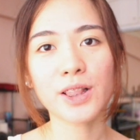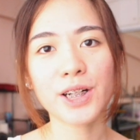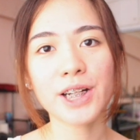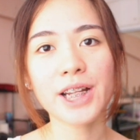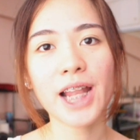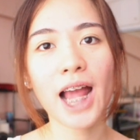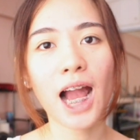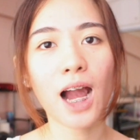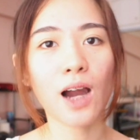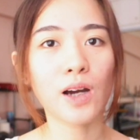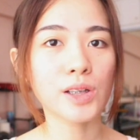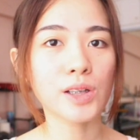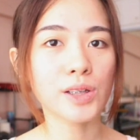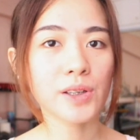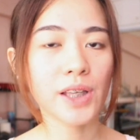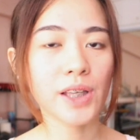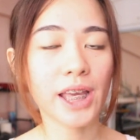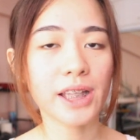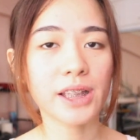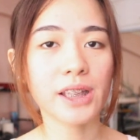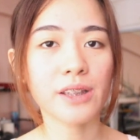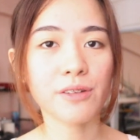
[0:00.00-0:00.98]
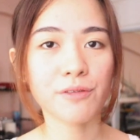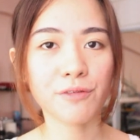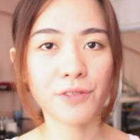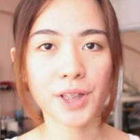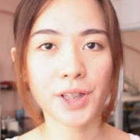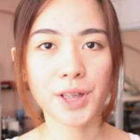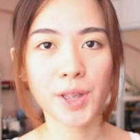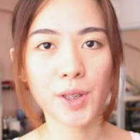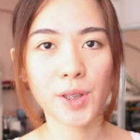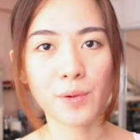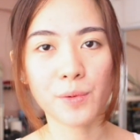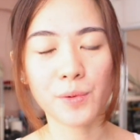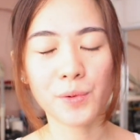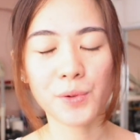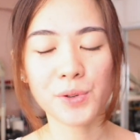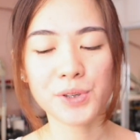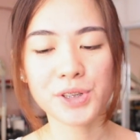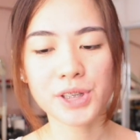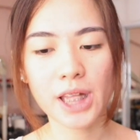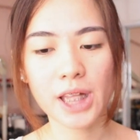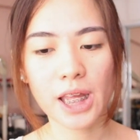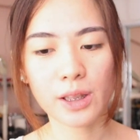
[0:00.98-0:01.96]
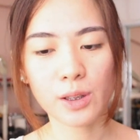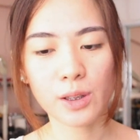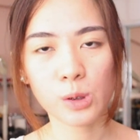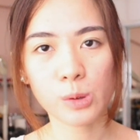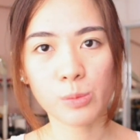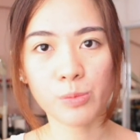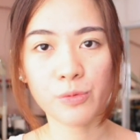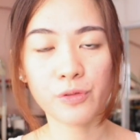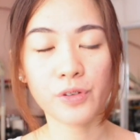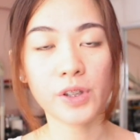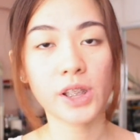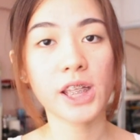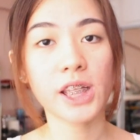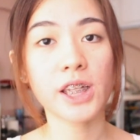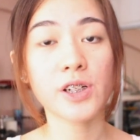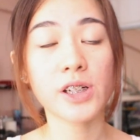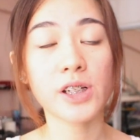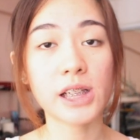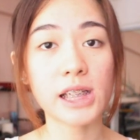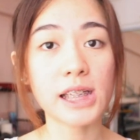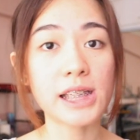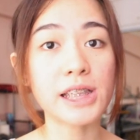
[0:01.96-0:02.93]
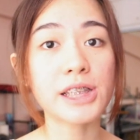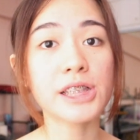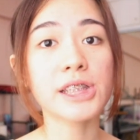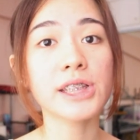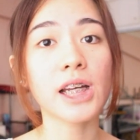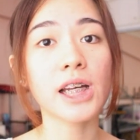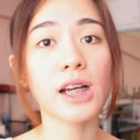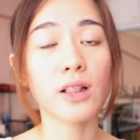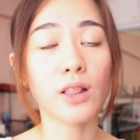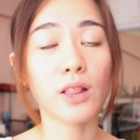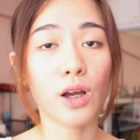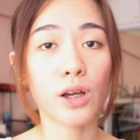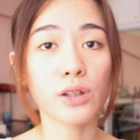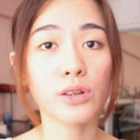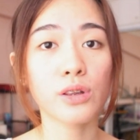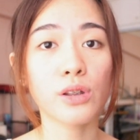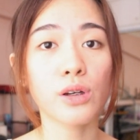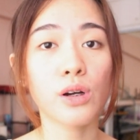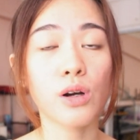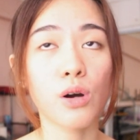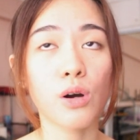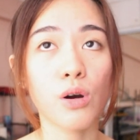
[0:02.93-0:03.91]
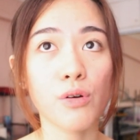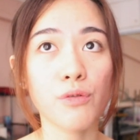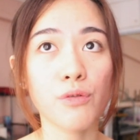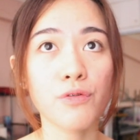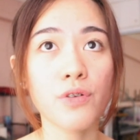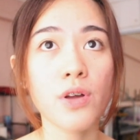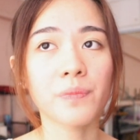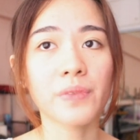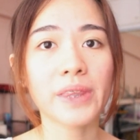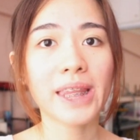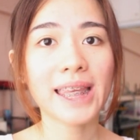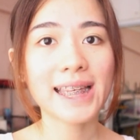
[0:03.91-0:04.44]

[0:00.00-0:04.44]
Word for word: learn how to edit videos and hopefully release a lot of